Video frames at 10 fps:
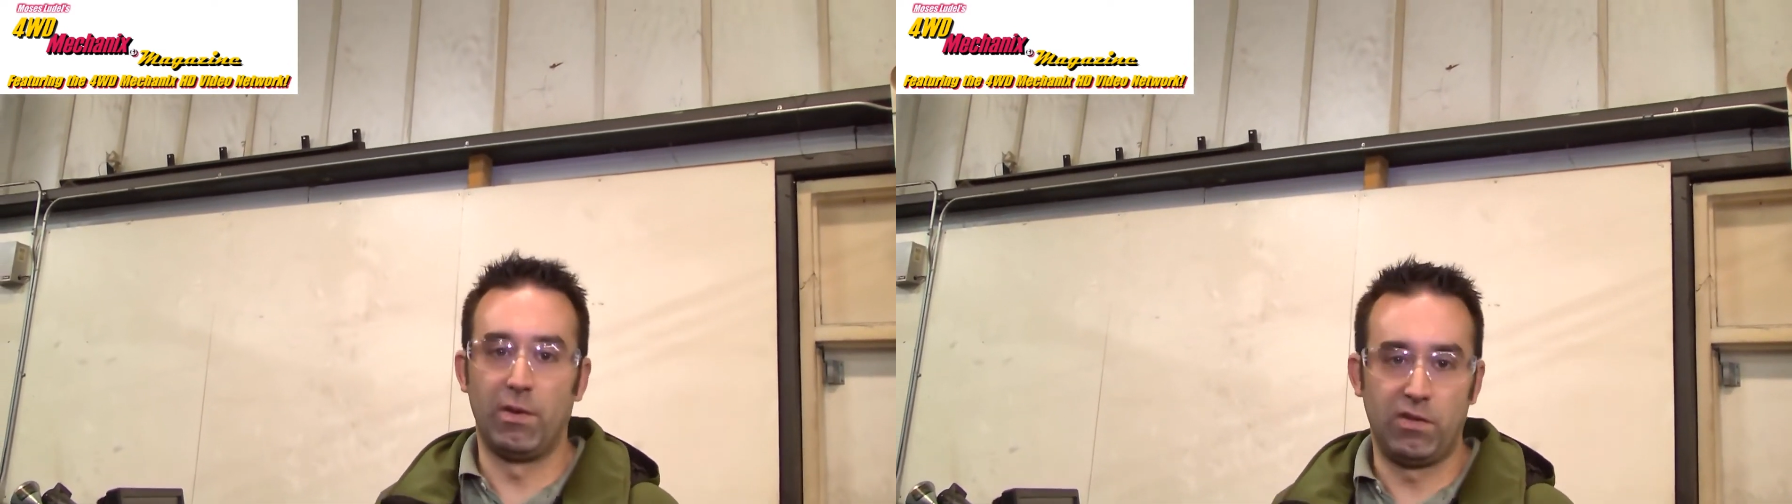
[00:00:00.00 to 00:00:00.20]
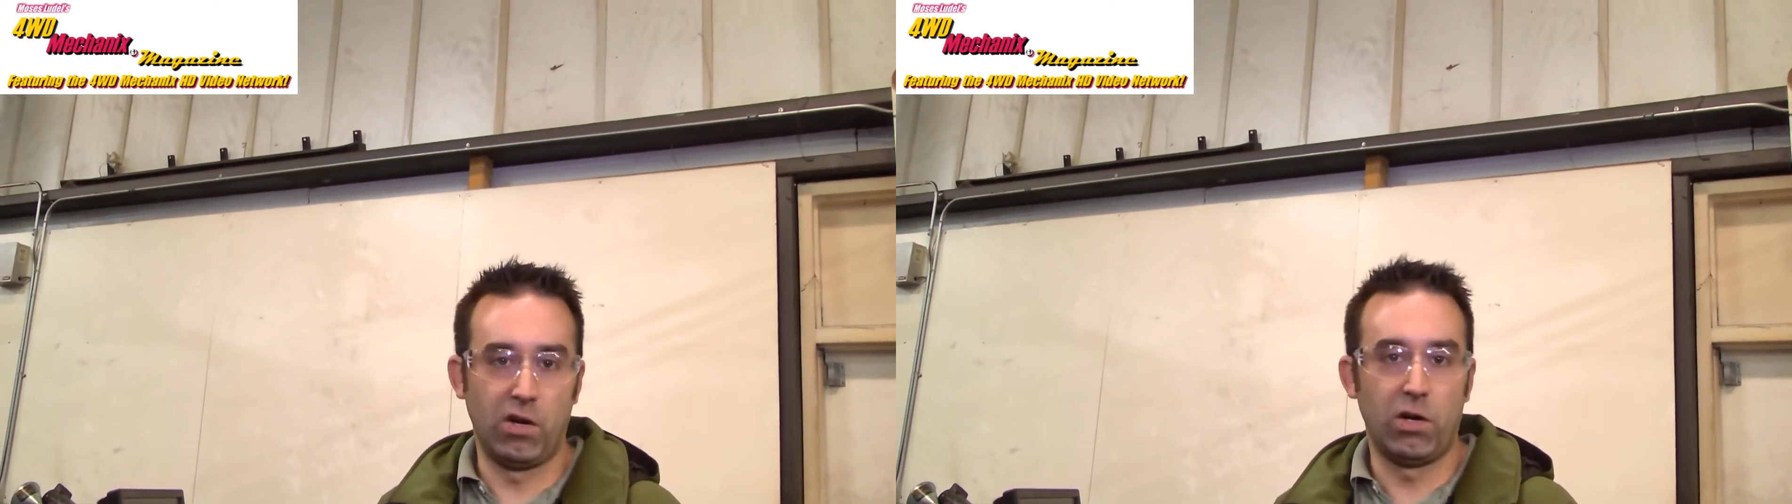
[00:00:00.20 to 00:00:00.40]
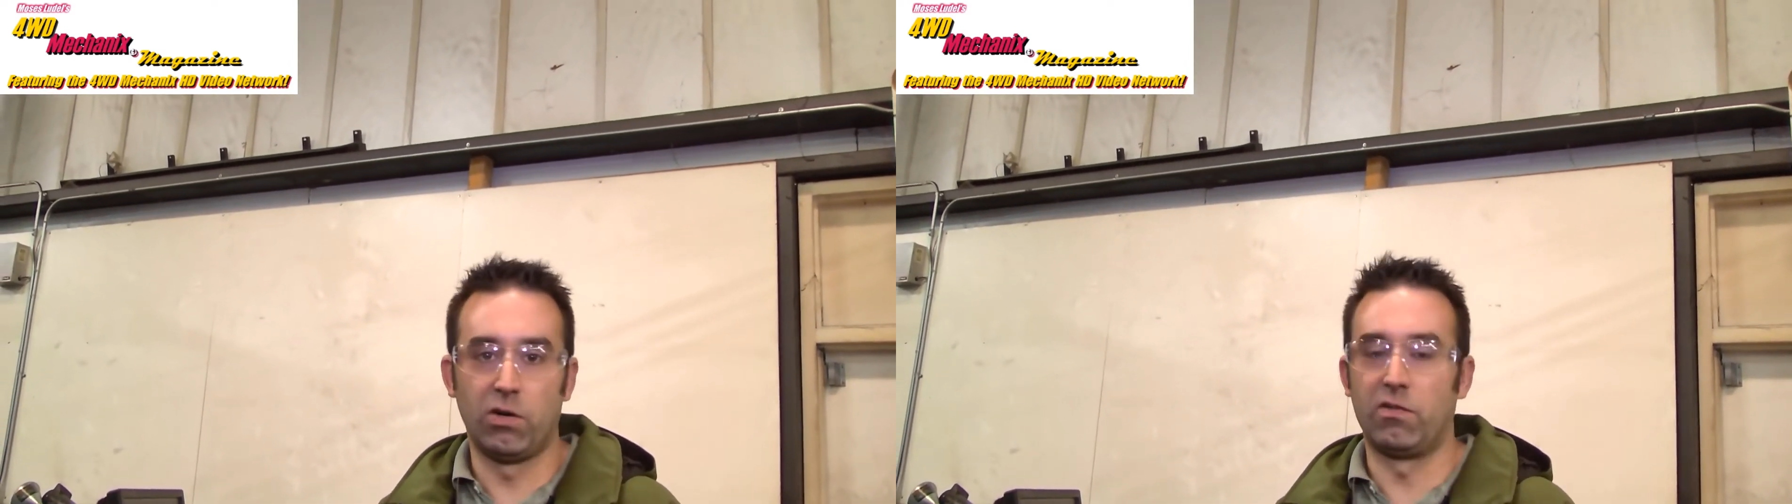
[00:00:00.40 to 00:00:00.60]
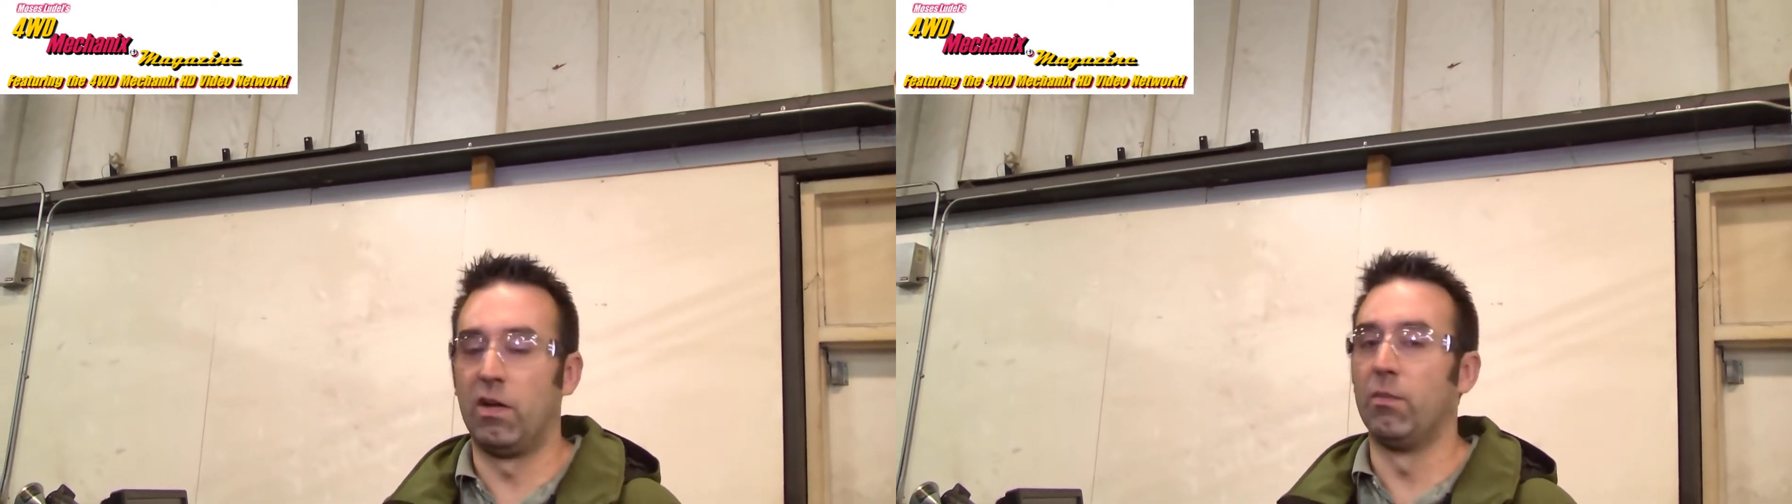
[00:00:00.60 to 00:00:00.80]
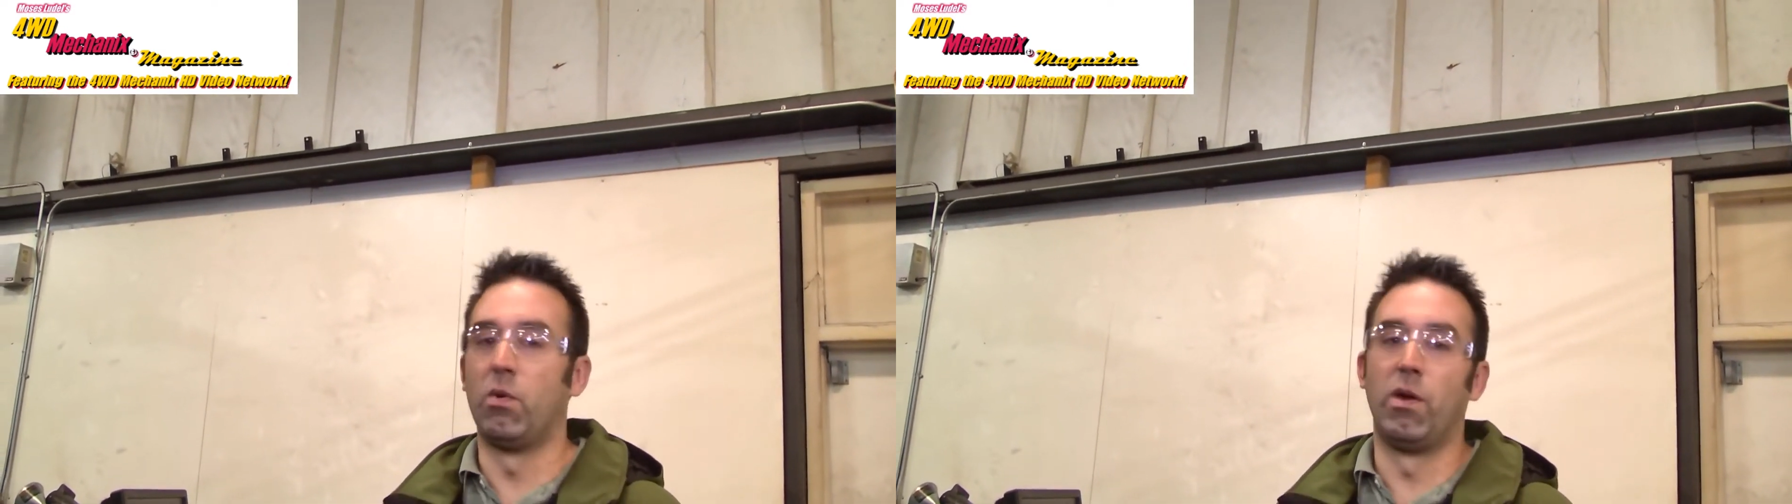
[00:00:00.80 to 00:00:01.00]
material
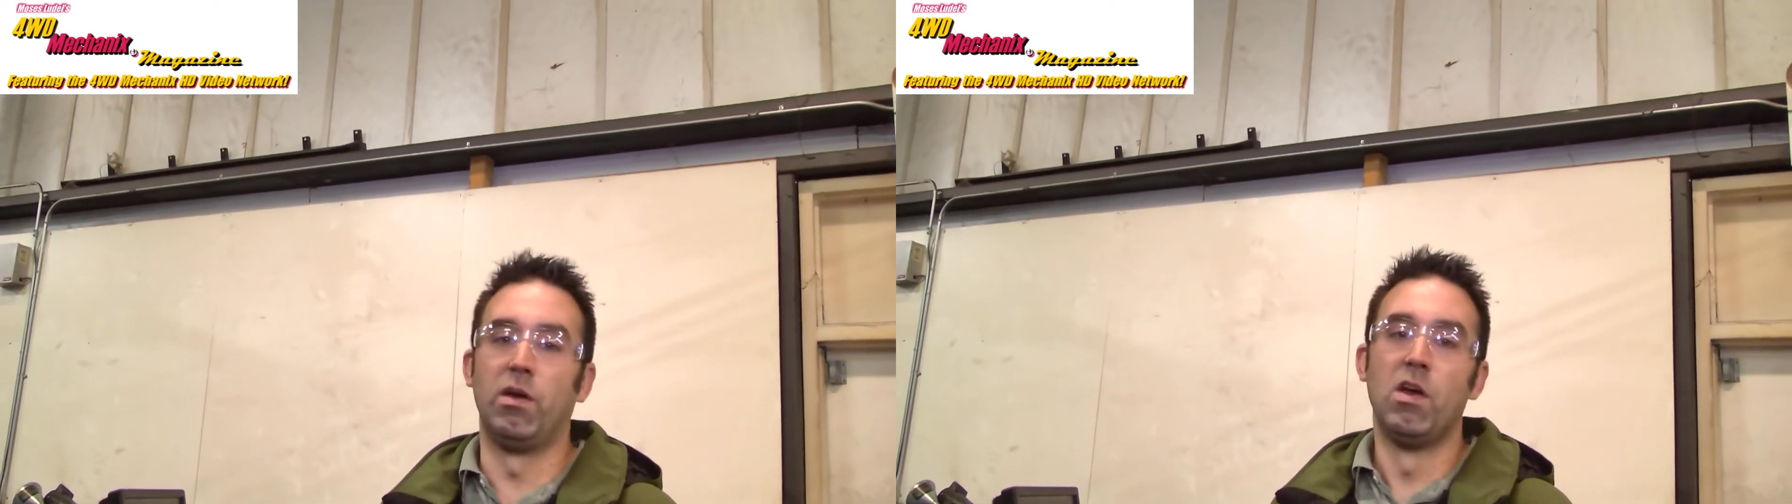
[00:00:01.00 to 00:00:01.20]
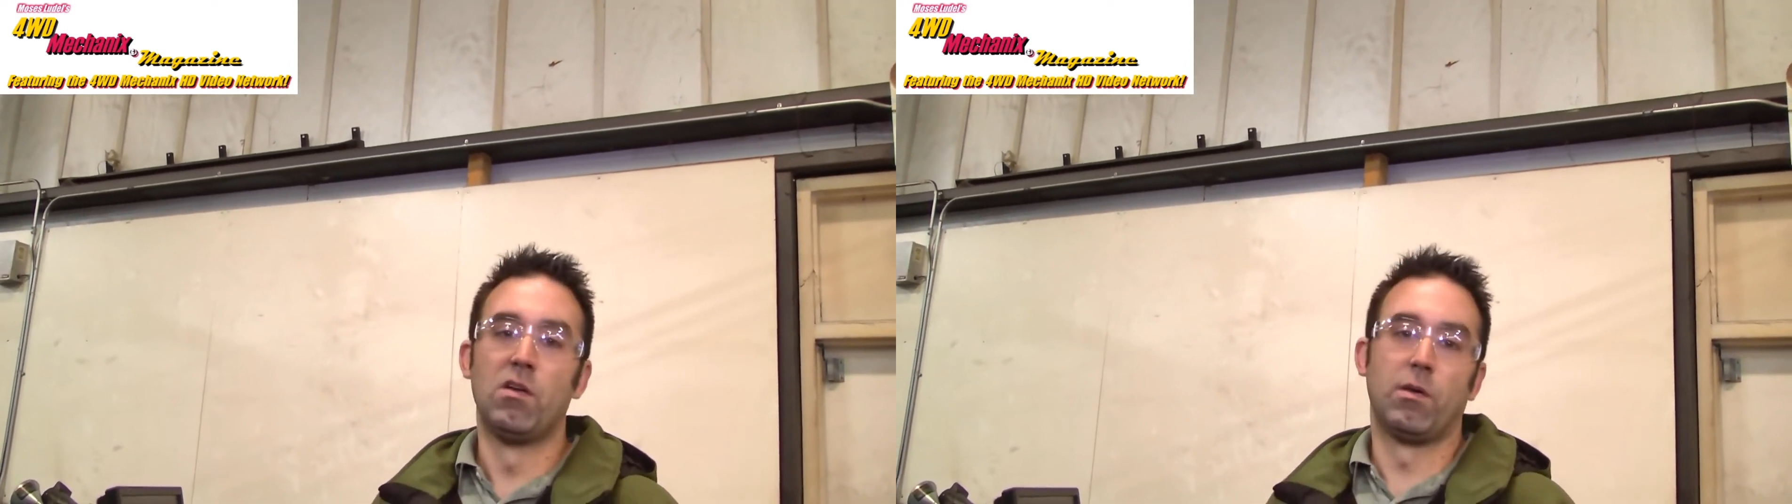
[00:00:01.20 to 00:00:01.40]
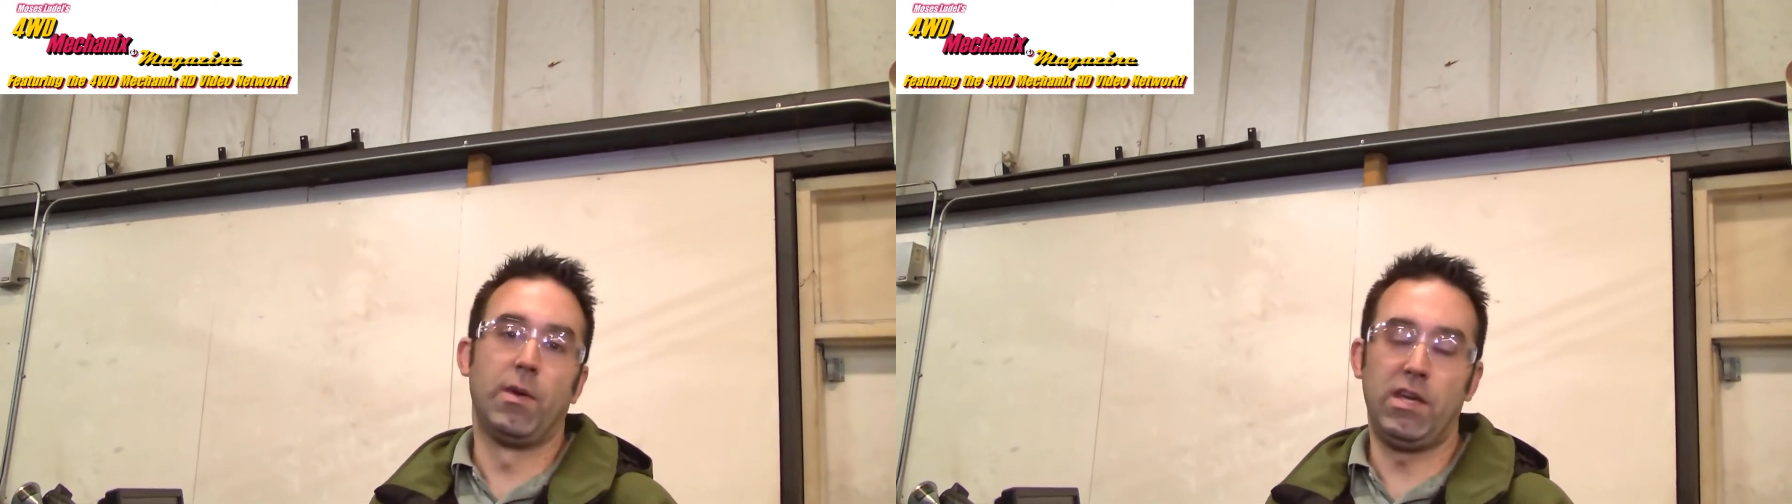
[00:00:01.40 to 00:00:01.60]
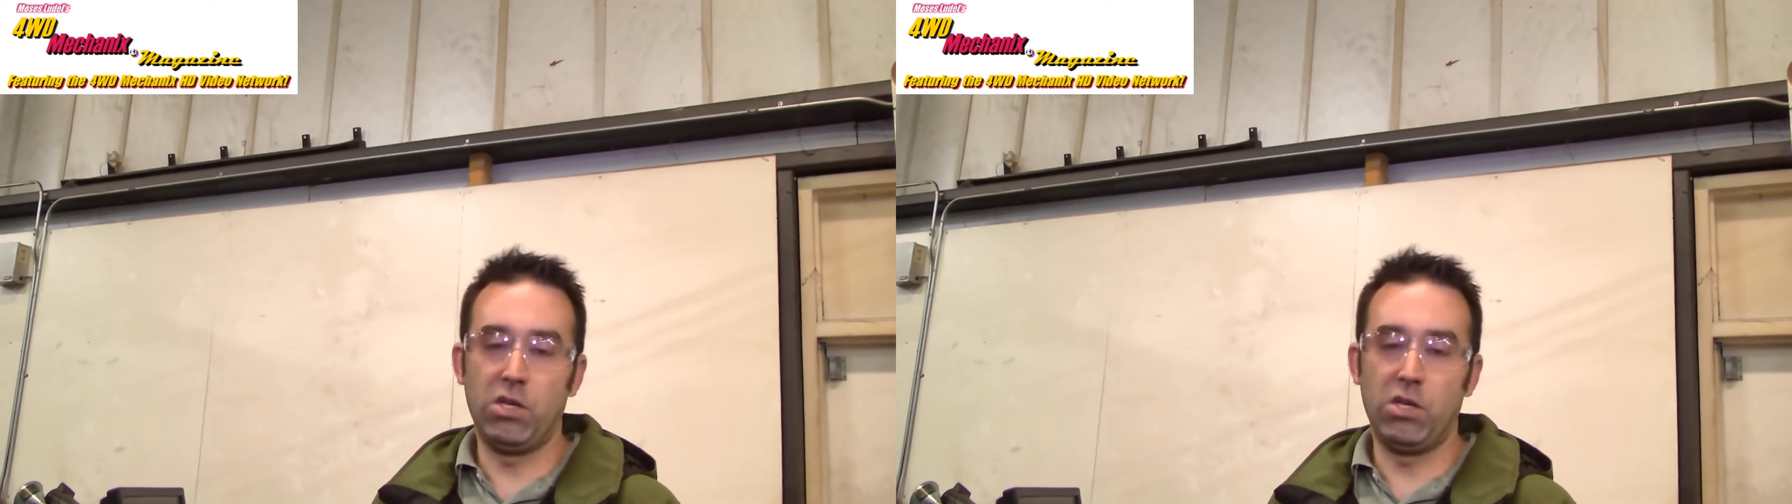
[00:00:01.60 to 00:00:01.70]
standpoint, from a